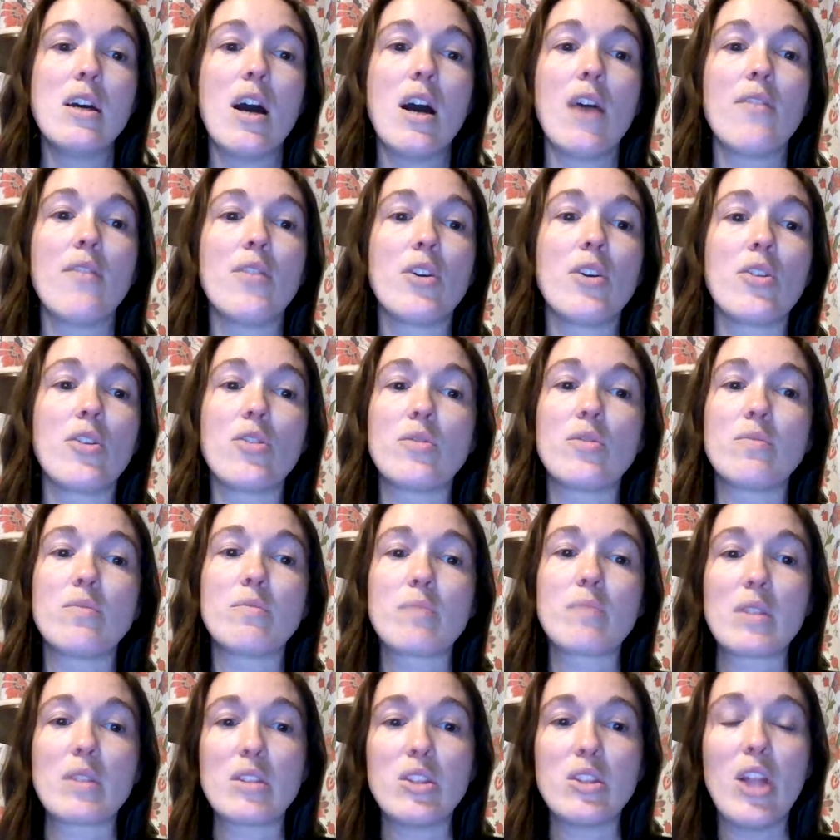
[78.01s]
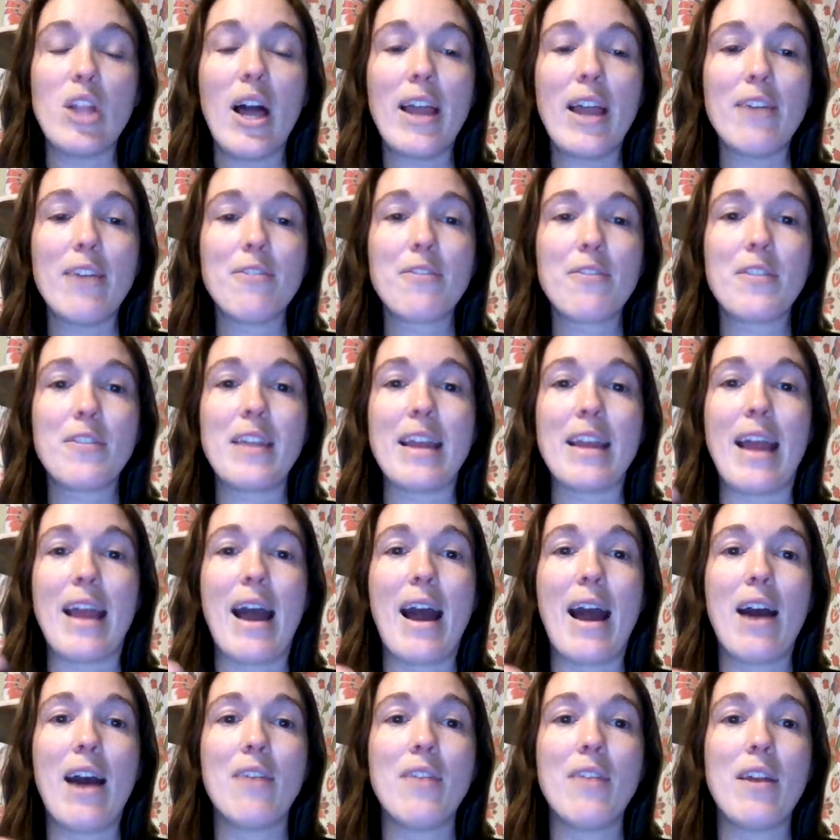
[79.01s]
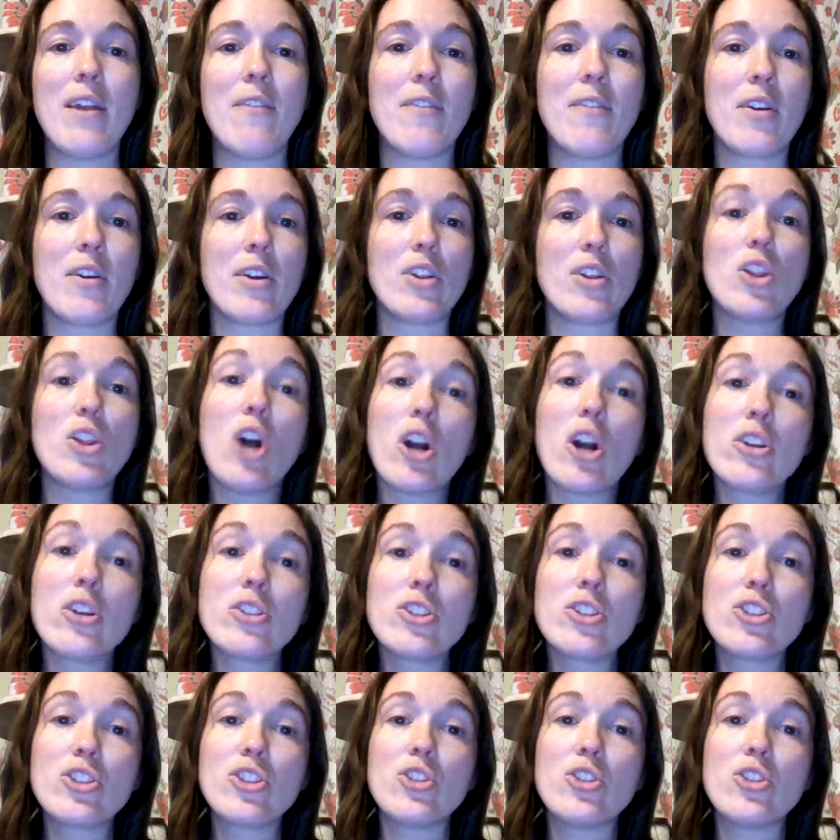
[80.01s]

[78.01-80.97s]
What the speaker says: of their life, they have a very large